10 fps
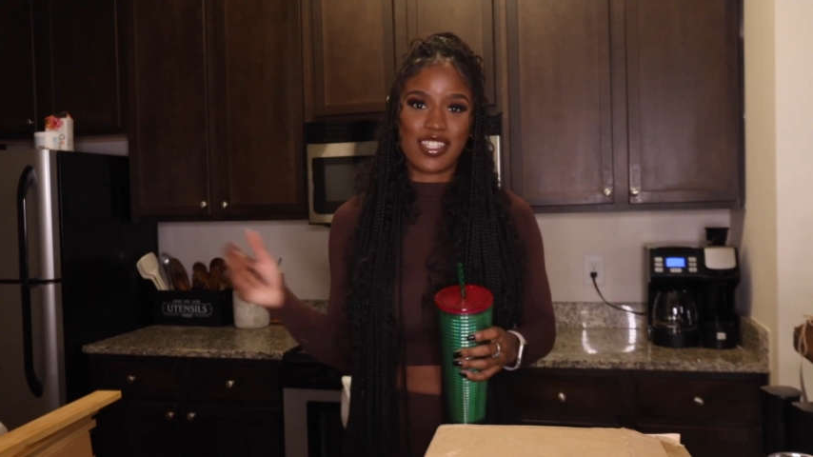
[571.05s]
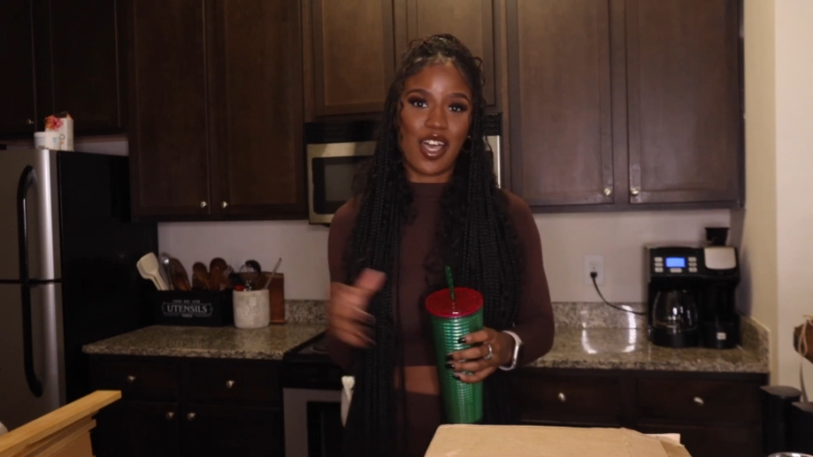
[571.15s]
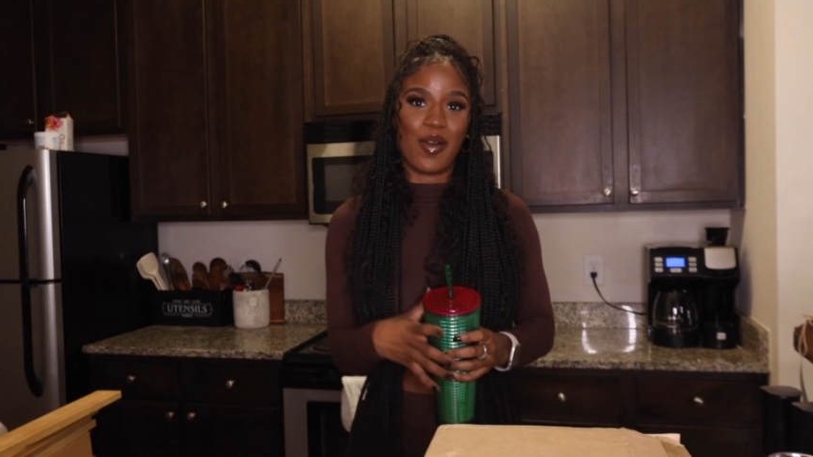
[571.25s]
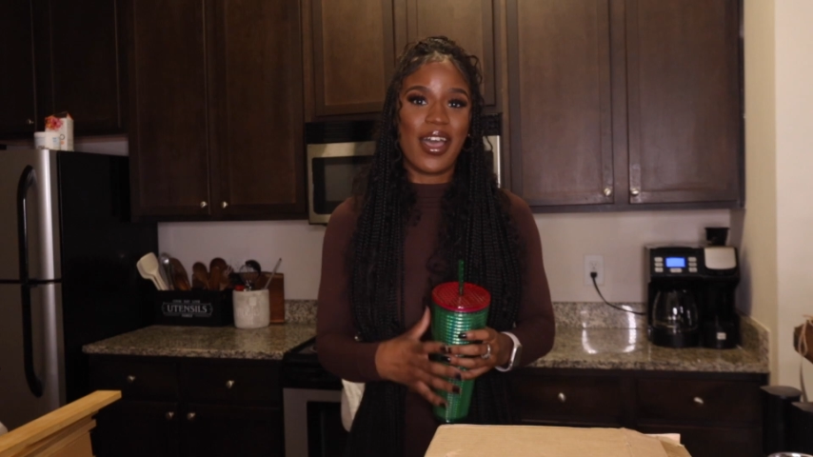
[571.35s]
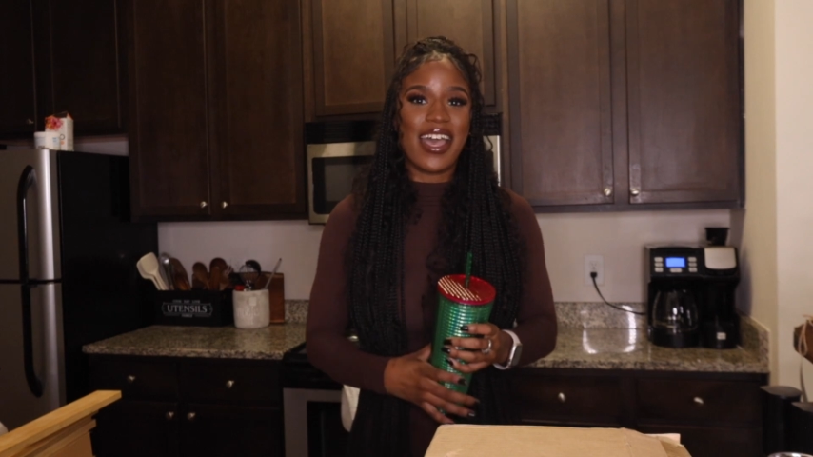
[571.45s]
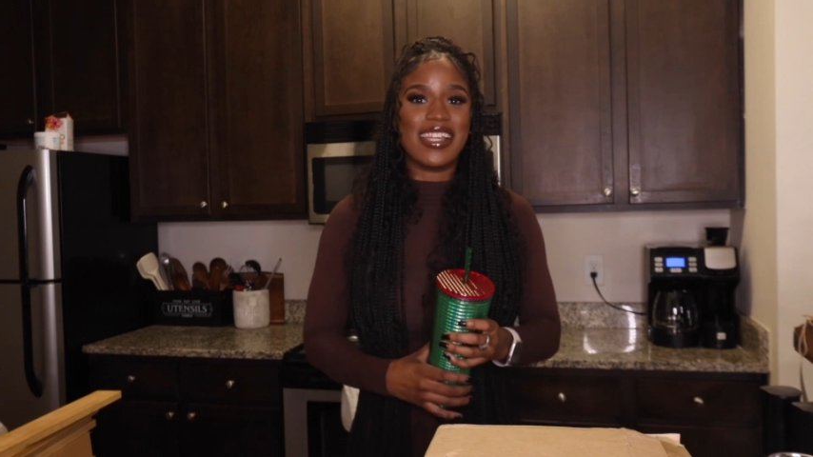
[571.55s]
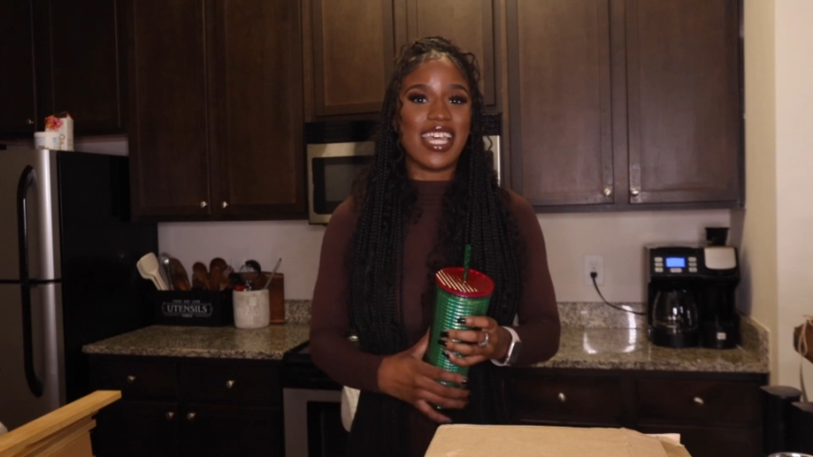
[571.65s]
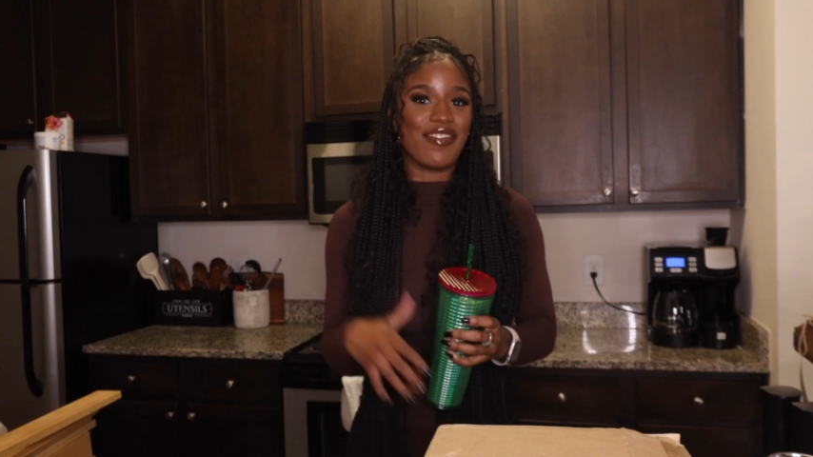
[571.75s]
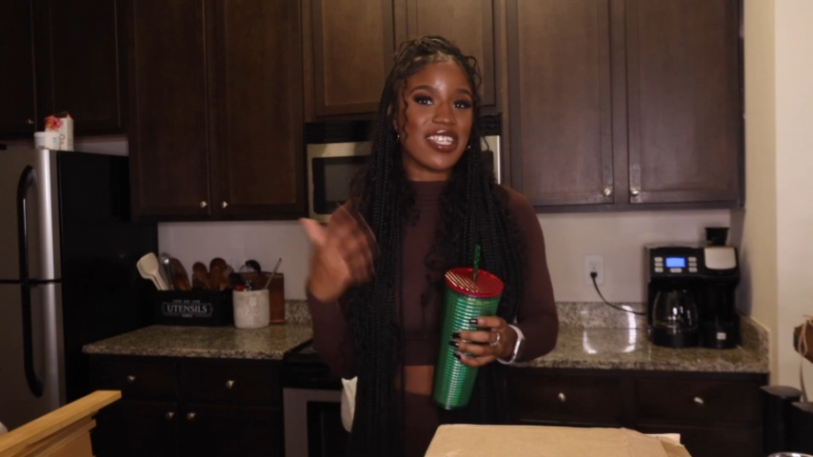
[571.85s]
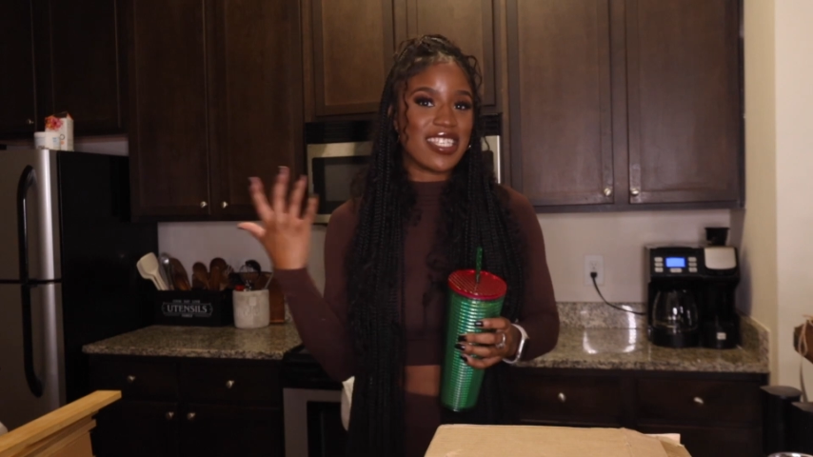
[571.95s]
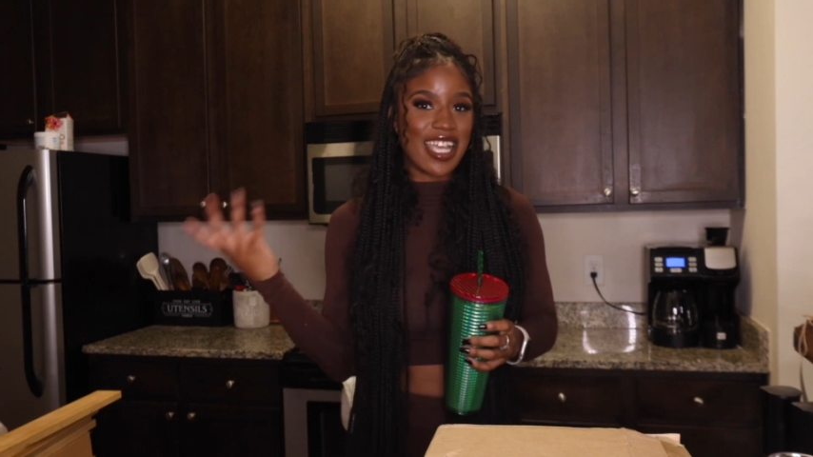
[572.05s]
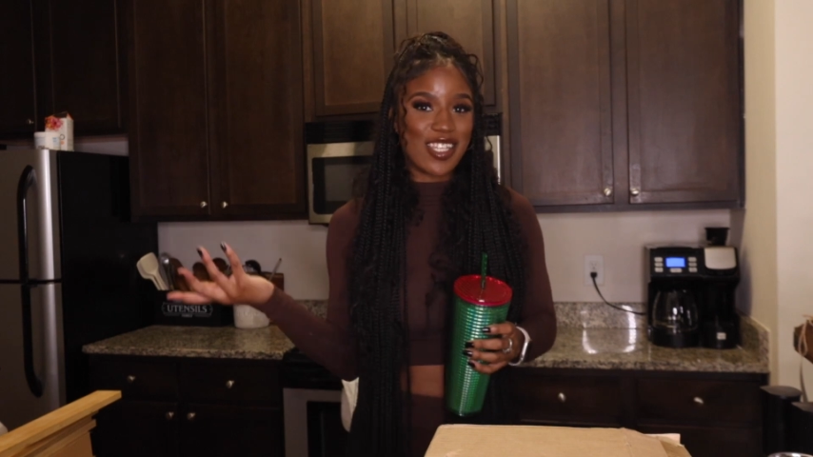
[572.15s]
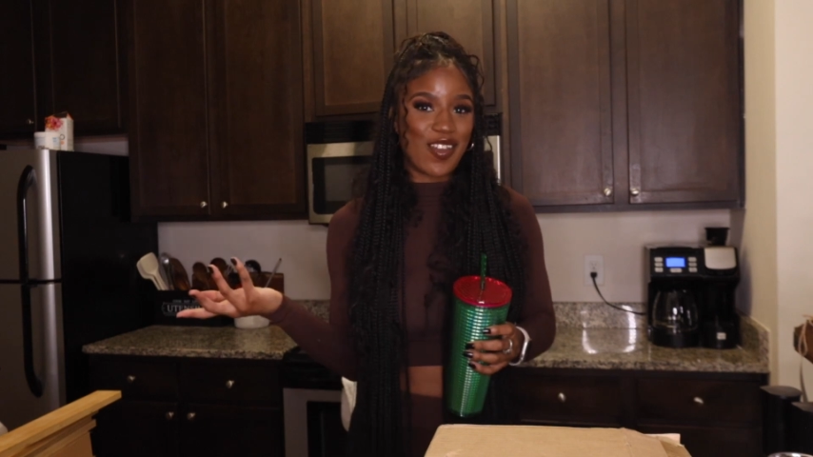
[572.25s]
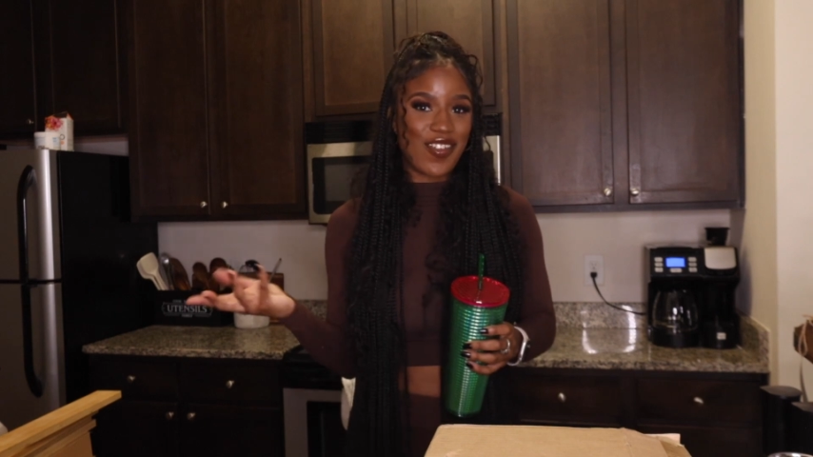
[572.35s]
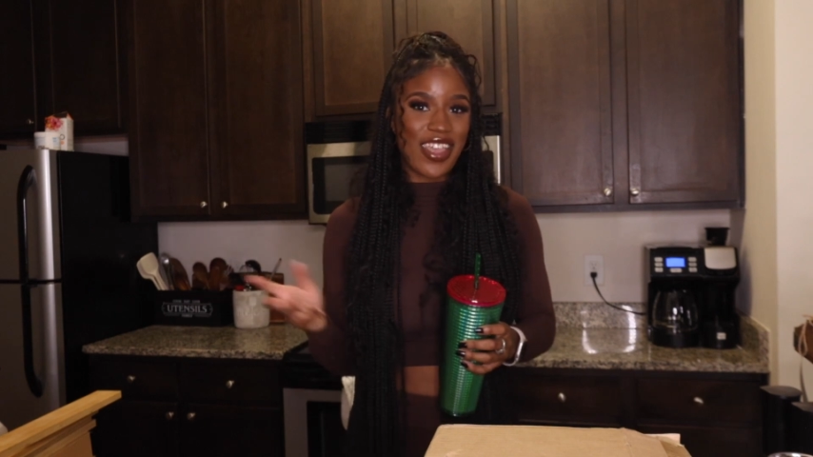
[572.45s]
So definitely stay
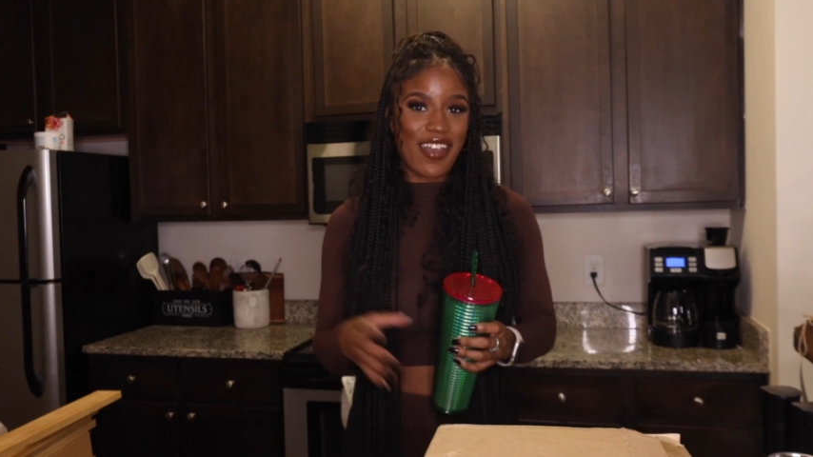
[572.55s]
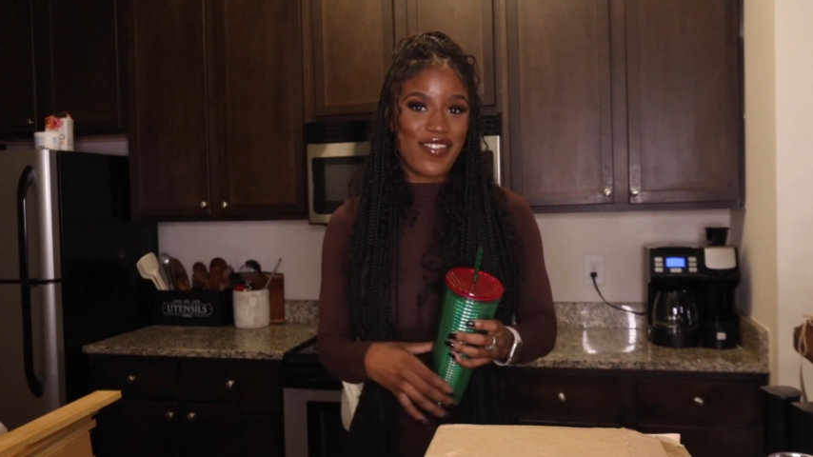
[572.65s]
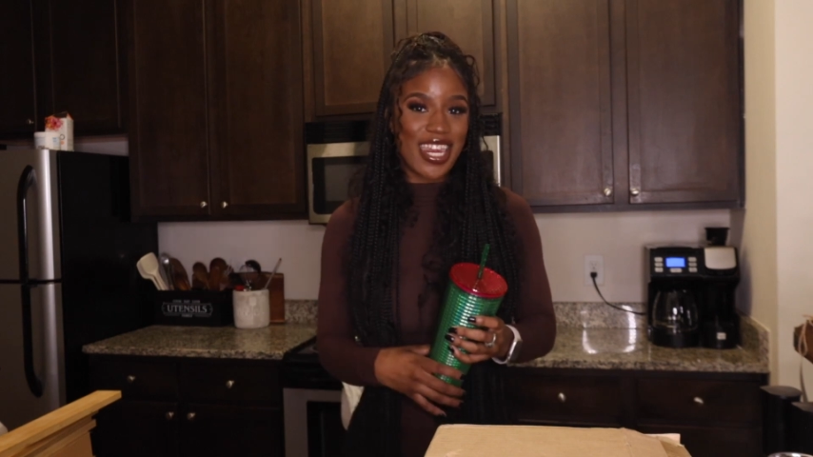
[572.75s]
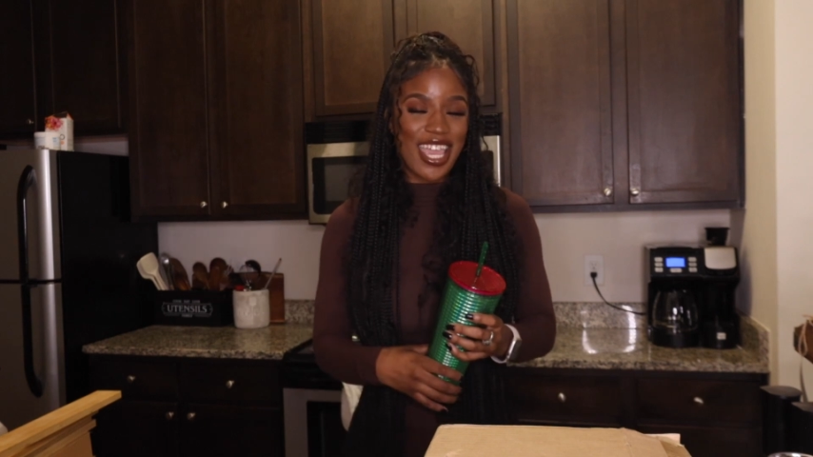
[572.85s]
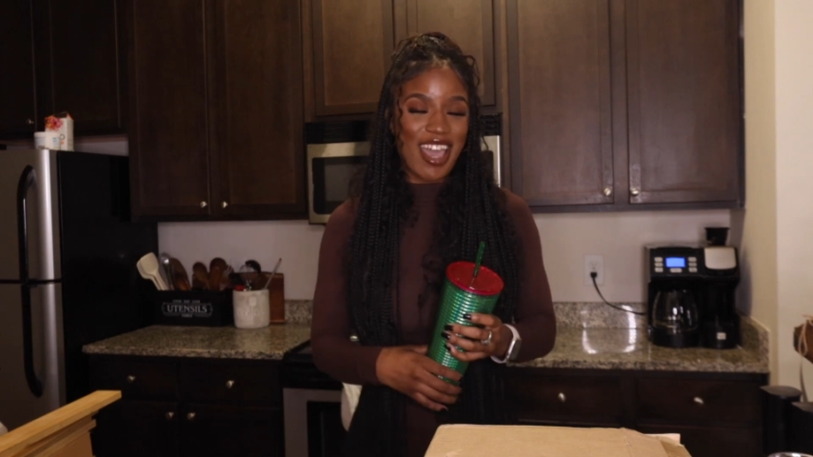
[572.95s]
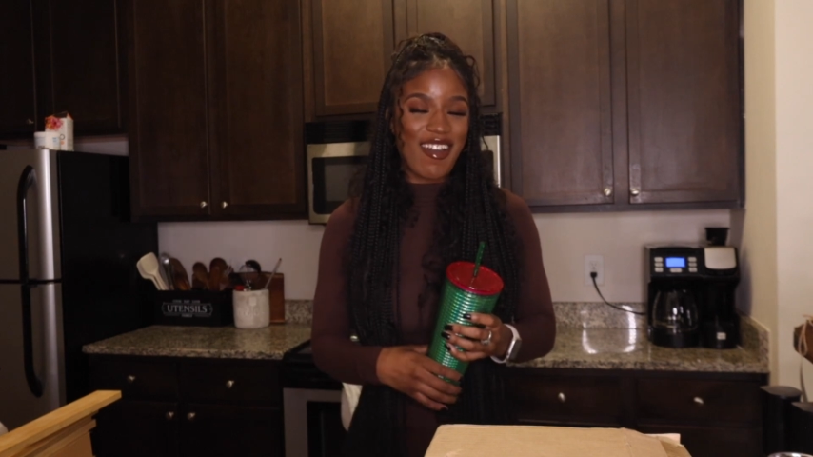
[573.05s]
tuned for that video.